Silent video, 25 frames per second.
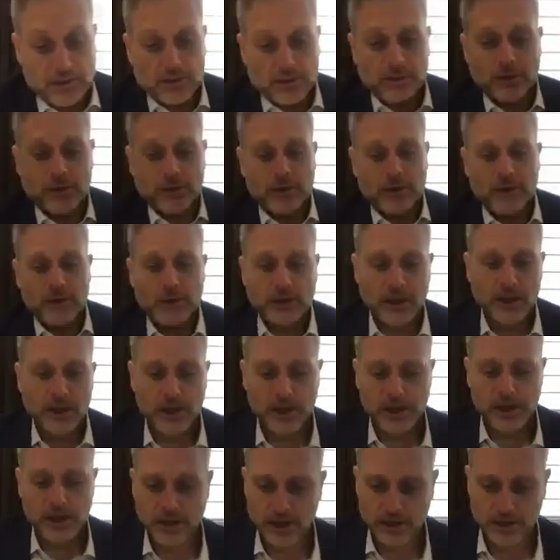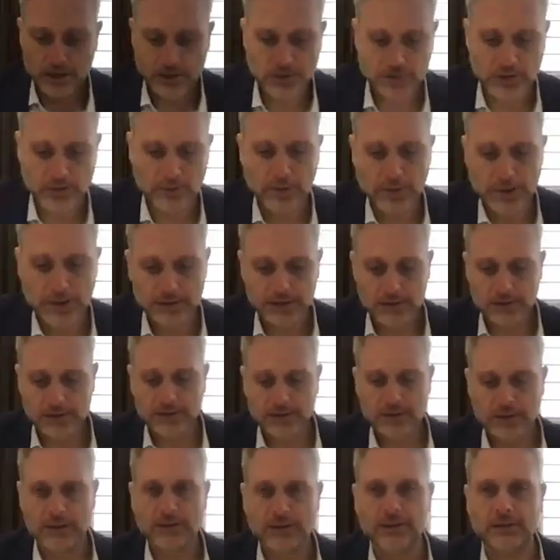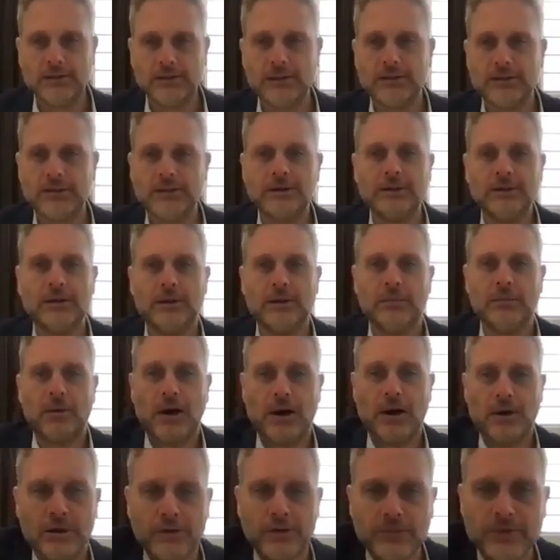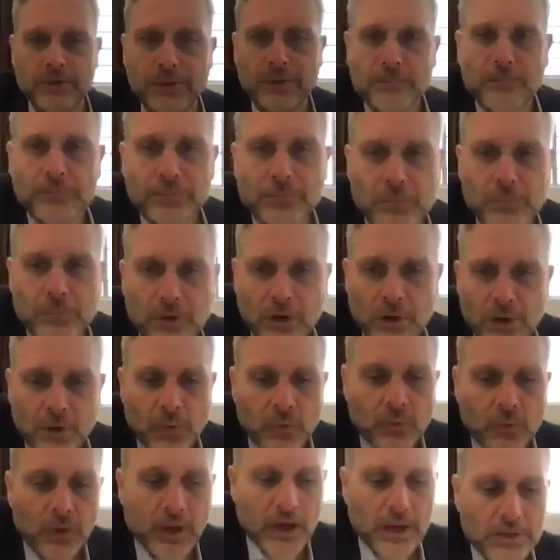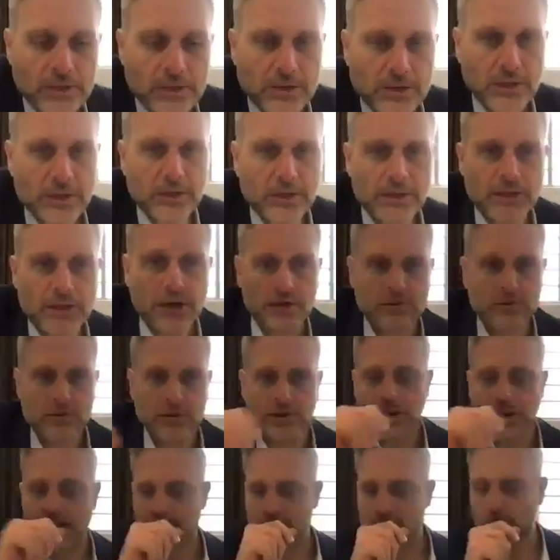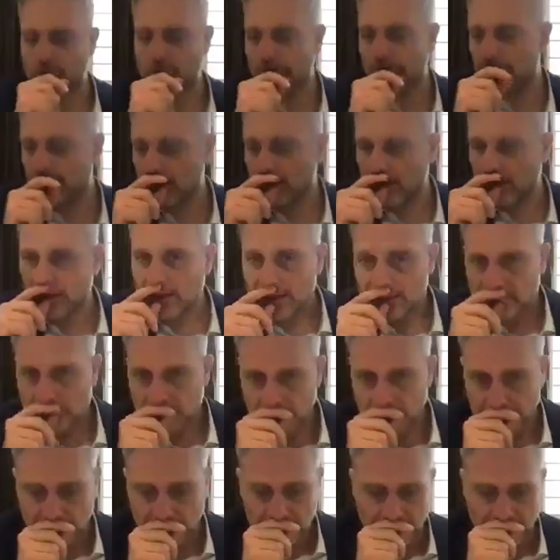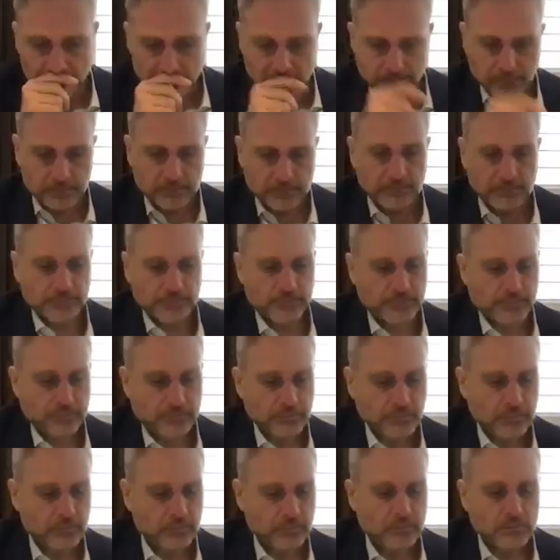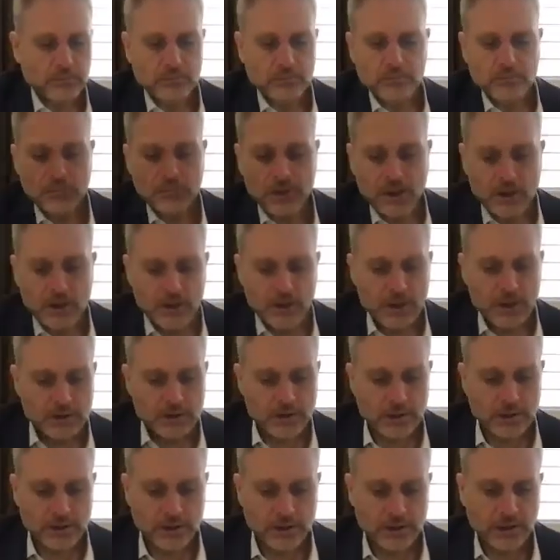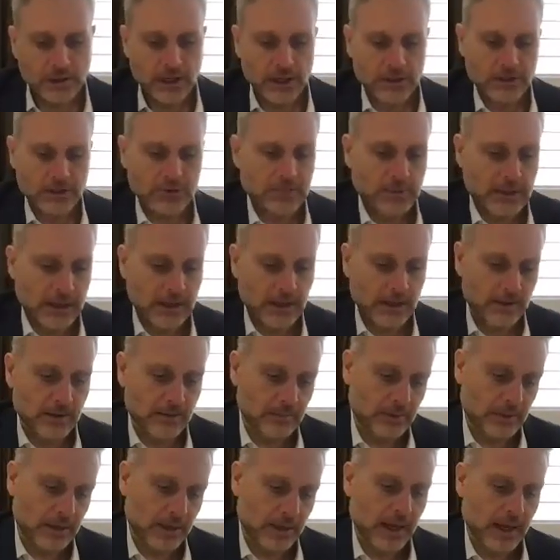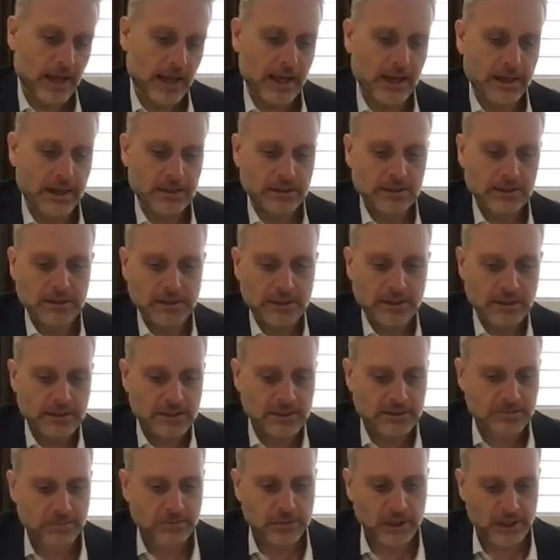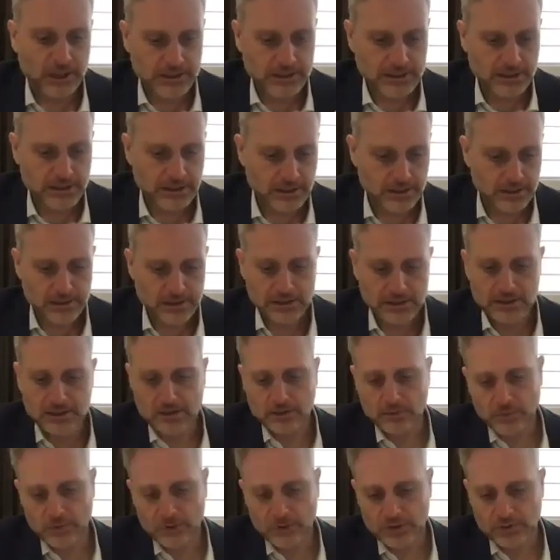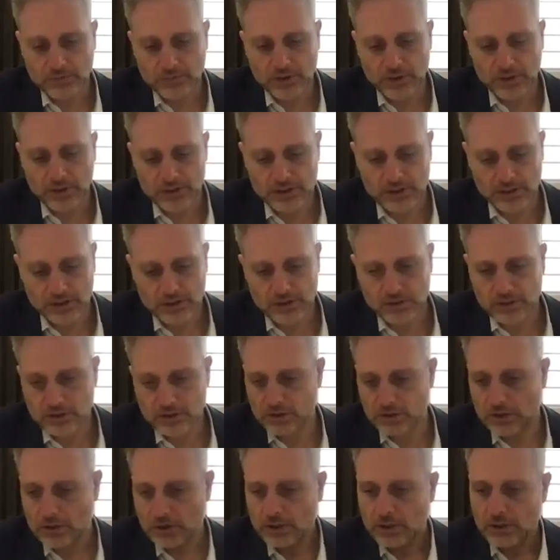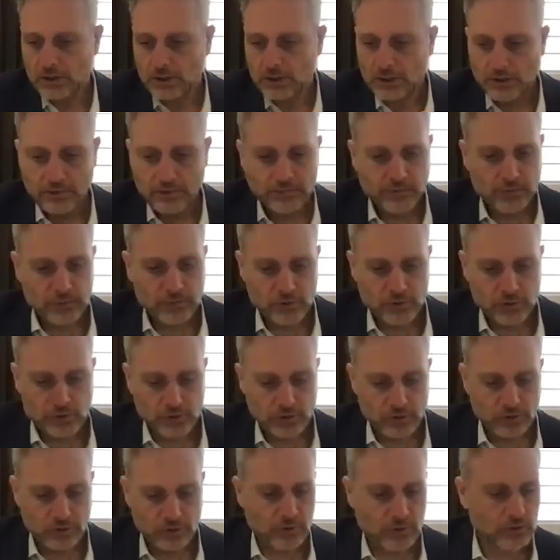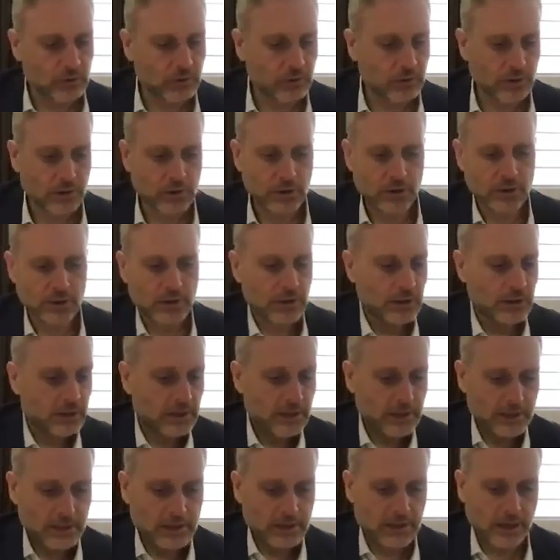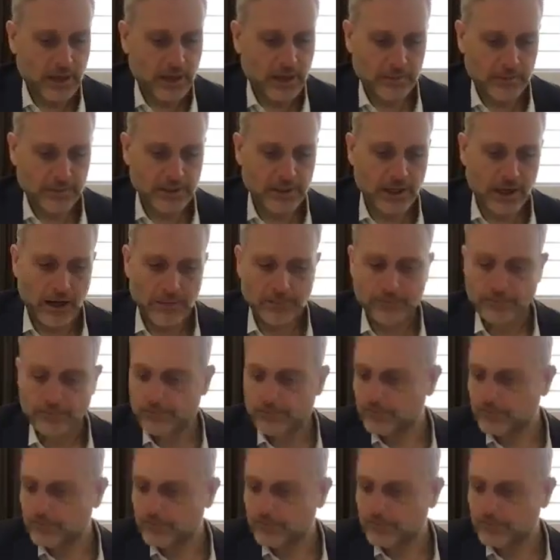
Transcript: with Shabbat Mariv. We actually covered last week the Kriyat Shema and its blessings, which brings us to the Amidah.